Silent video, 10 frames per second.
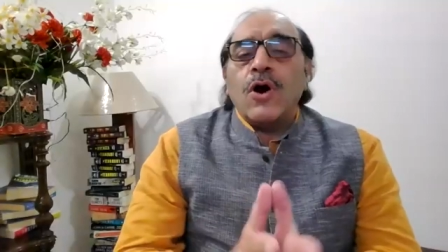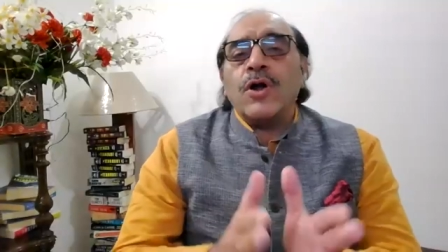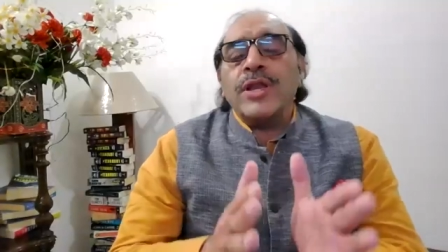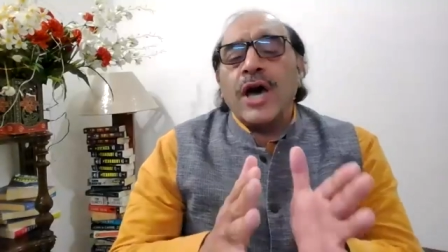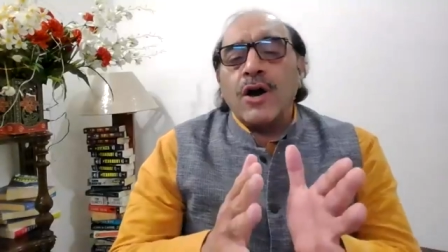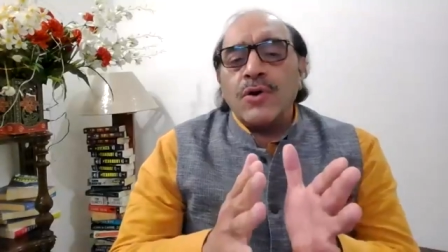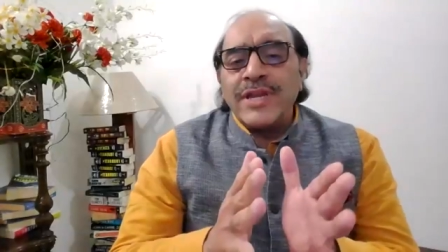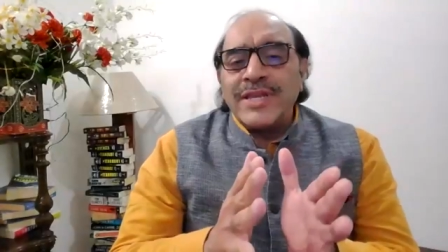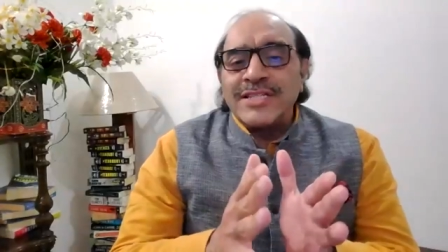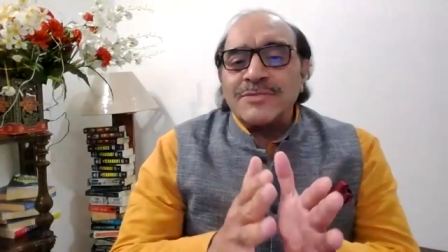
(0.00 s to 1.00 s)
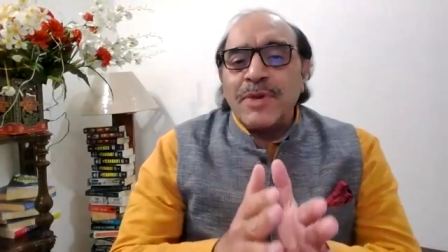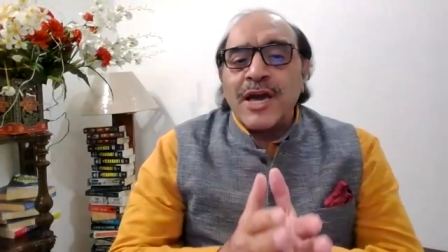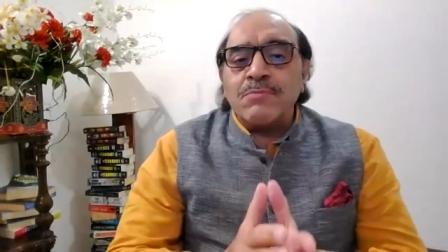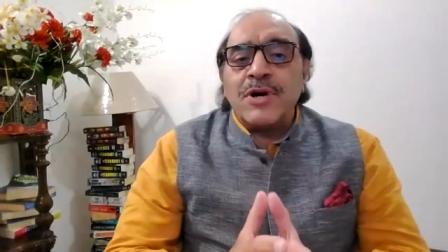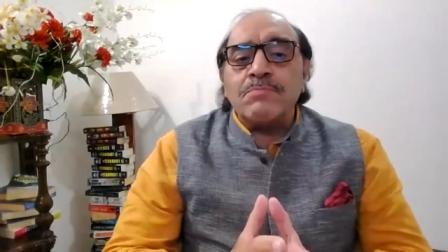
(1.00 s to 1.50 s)
or now it has
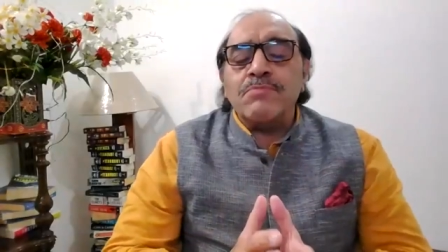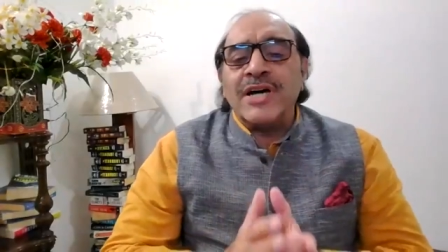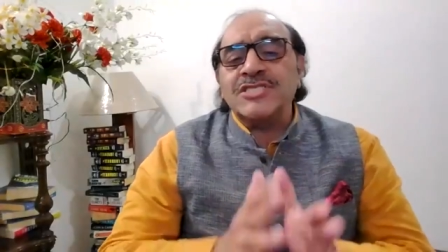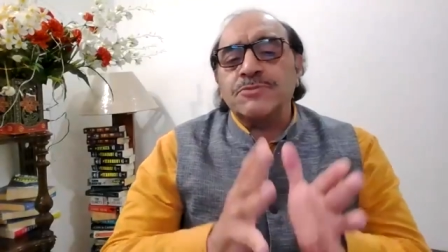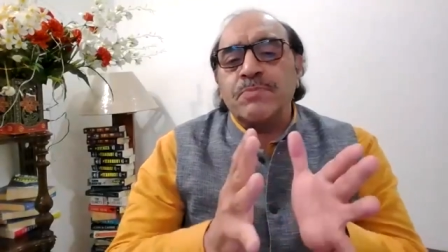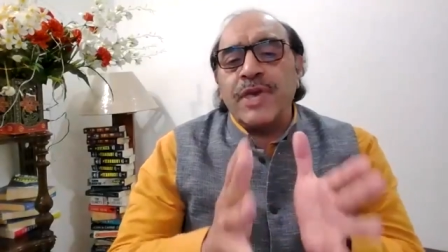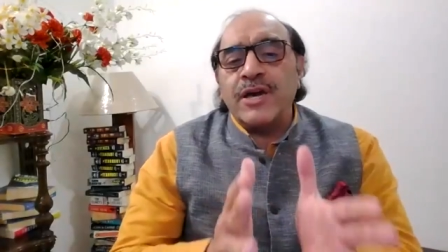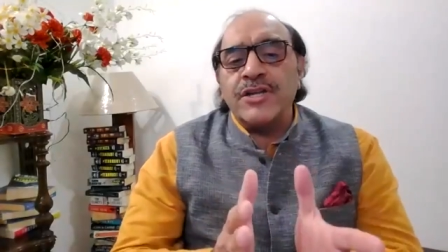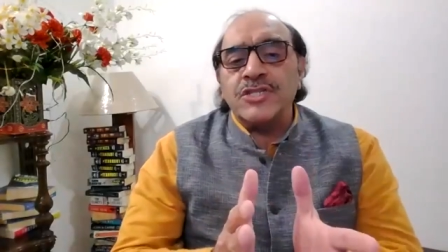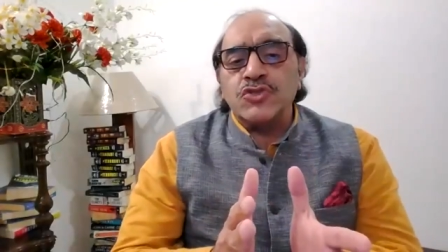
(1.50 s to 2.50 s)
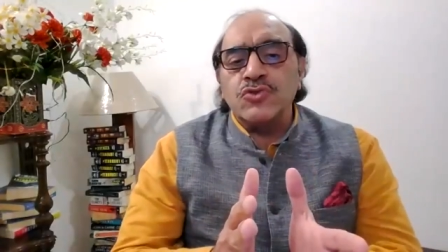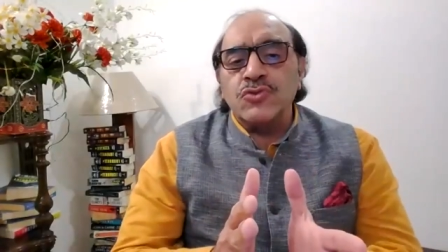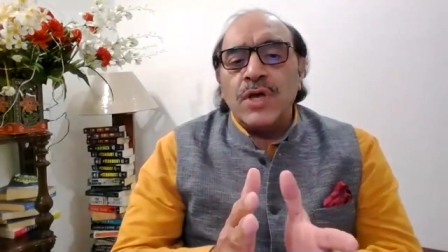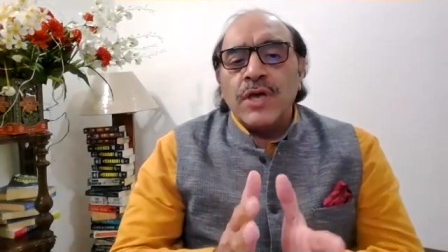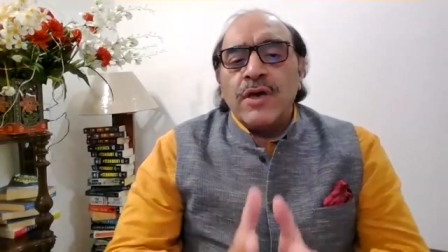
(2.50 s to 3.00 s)
become a much bigger issue